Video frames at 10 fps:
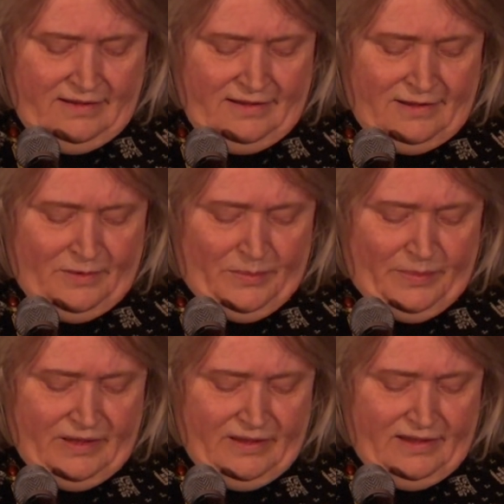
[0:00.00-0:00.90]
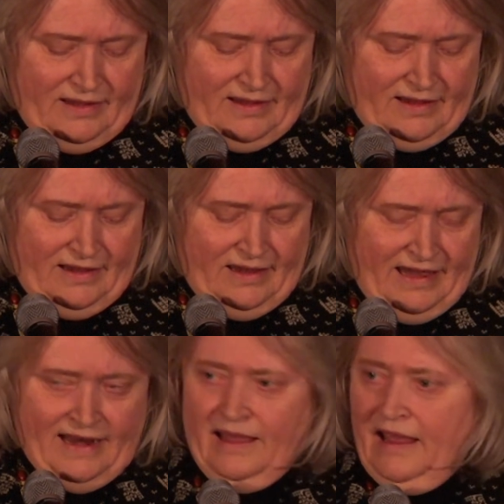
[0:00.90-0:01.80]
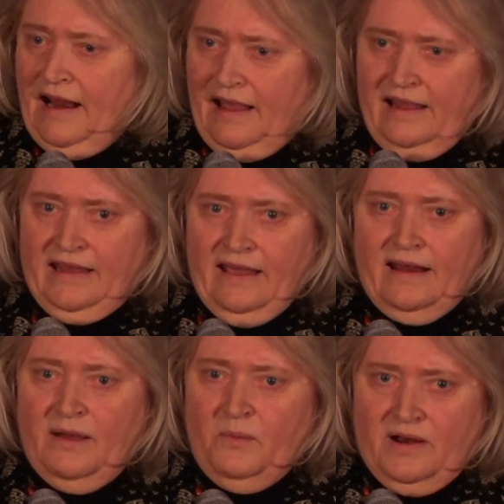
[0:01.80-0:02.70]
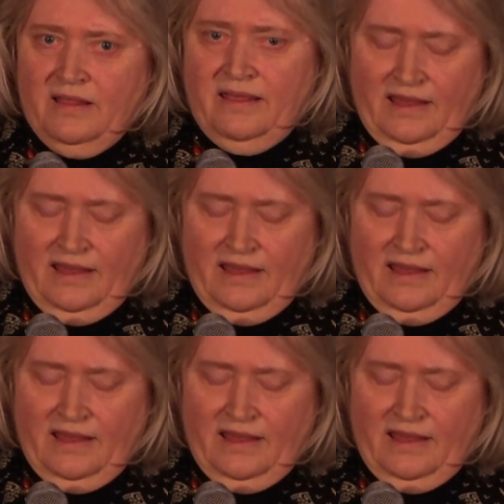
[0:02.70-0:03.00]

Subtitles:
And again, I want to thank